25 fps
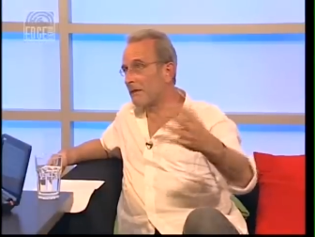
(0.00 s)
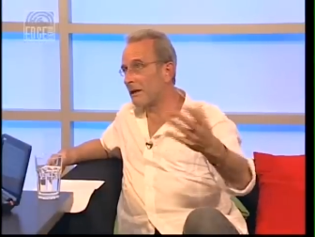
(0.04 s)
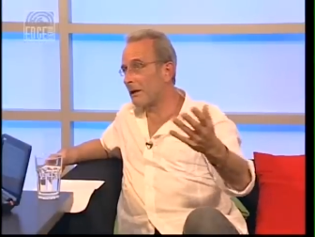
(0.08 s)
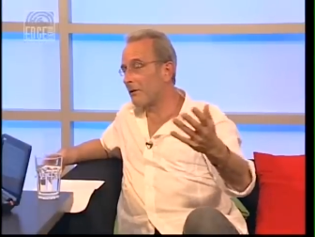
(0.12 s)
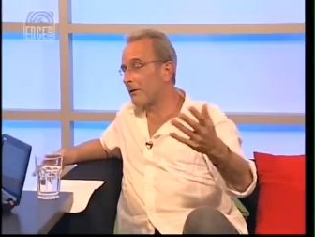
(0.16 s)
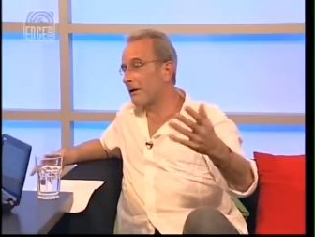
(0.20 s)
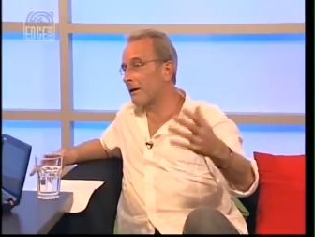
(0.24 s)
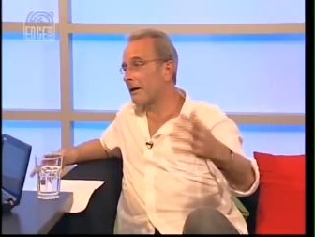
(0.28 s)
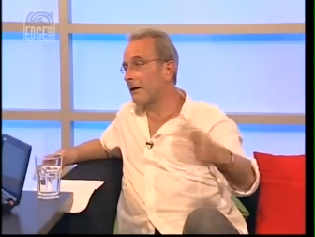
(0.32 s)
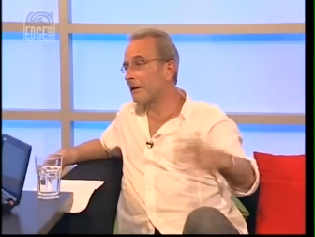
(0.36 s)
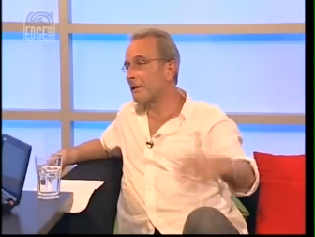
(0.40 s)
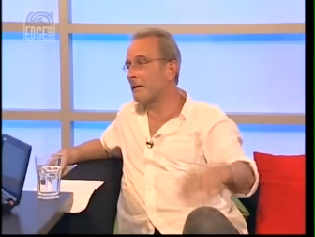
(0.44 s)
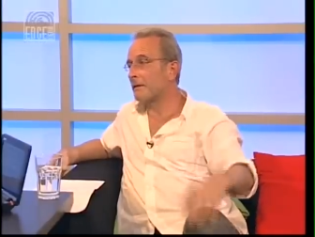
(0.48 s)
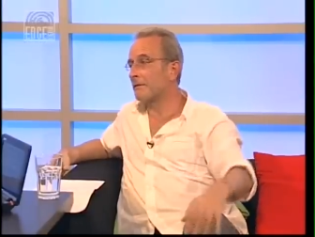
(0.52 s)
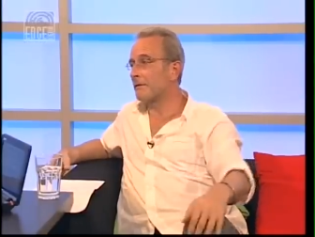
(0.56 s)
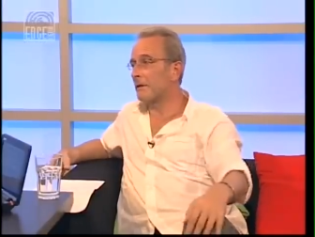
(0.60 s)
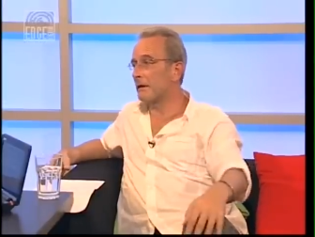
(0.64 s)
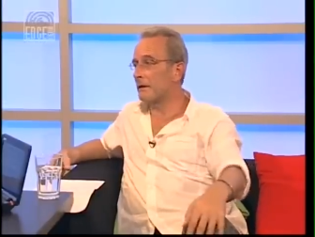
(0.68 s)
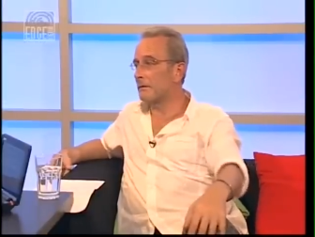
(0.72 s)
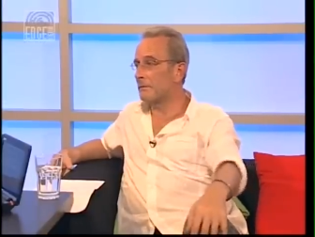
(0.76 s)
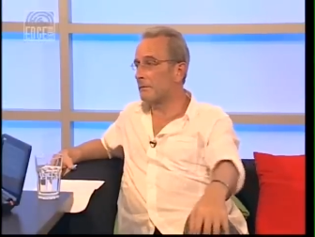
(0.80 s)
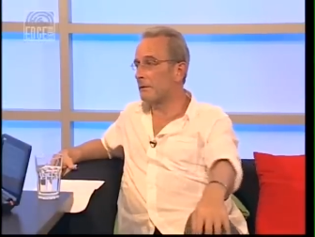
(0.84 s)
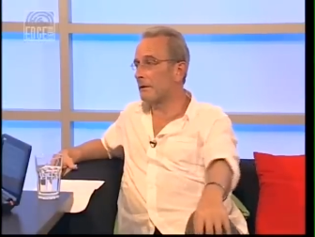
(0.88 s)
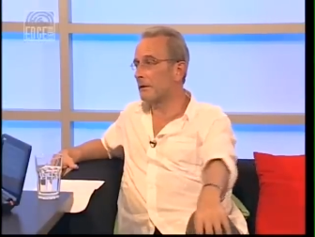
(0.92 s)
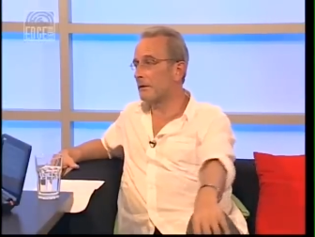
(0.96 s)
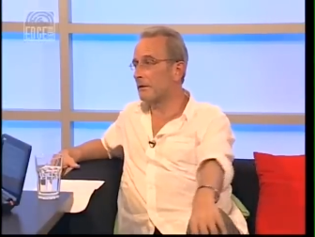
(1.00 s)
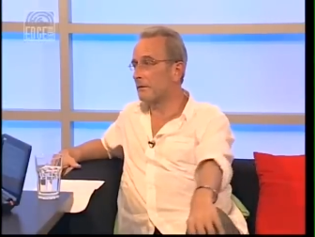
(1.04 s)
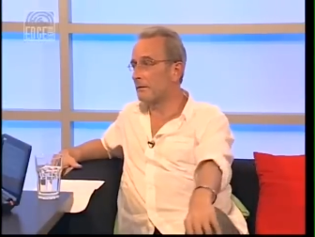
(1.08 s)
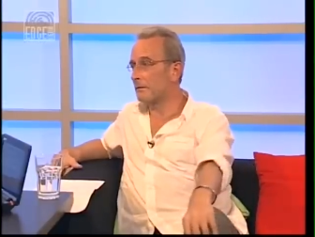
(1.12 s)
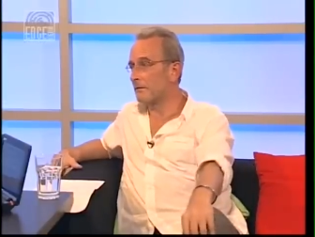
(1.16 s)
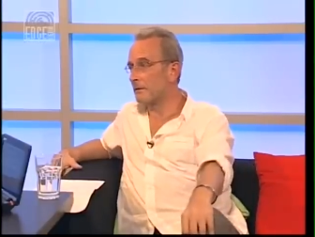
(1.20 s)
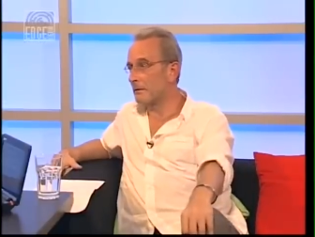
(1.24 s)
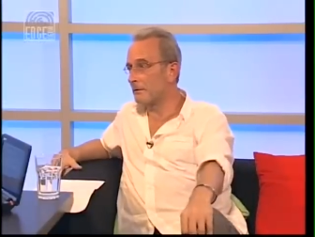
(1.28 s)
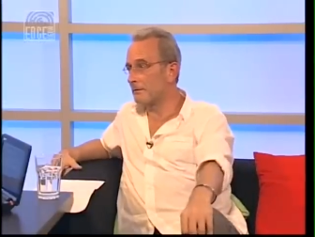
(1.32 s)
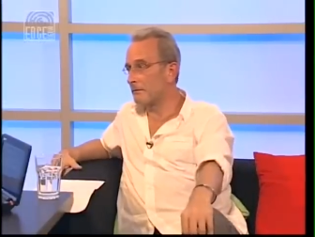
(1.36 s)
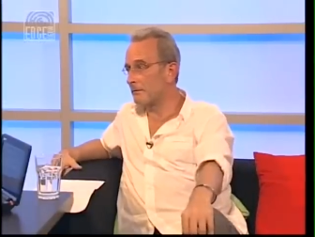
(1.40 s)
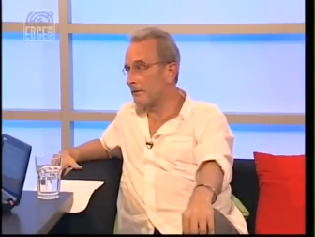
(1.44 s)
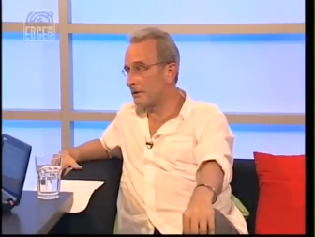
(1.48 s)
Now, I guess if I'd been
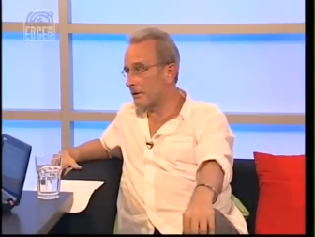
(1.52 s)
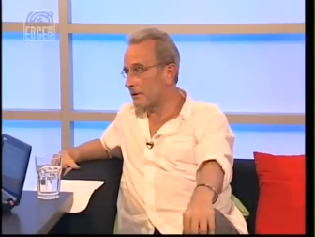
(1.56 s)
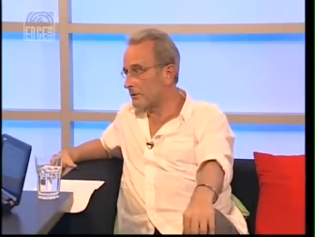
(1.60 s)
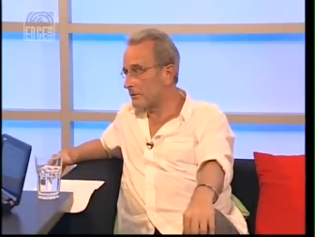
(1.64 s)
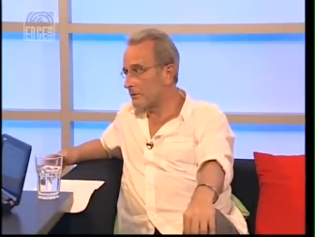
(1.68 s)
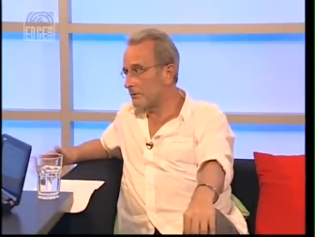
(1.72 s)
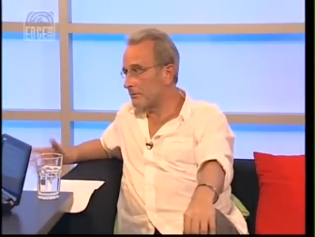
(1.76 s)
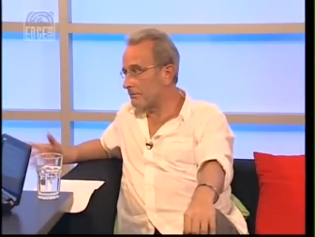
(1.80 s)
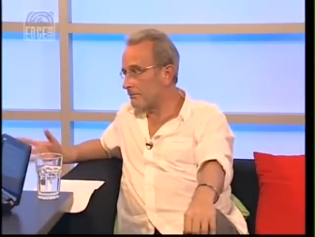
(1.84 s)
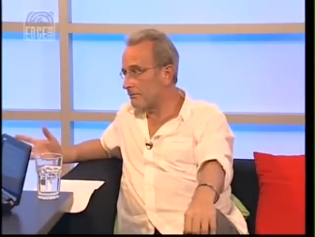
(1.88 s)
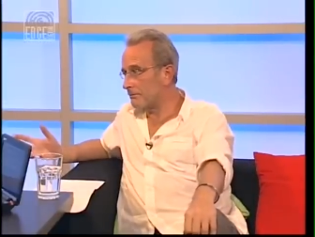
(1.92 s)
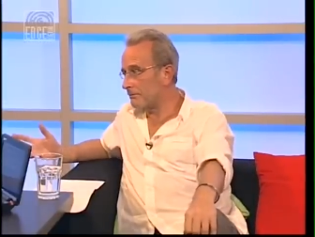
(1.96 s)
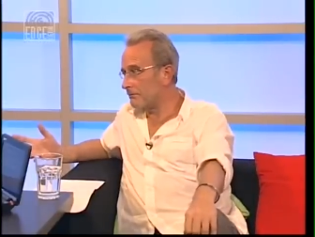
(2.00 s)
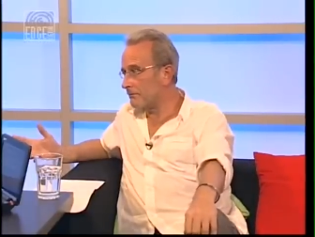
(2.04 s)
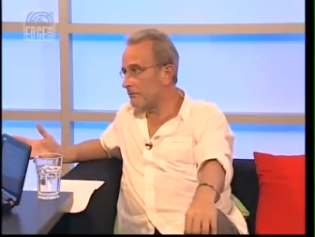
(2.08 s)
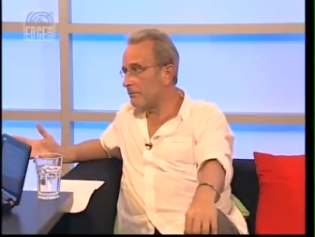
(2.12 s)
a, a rich,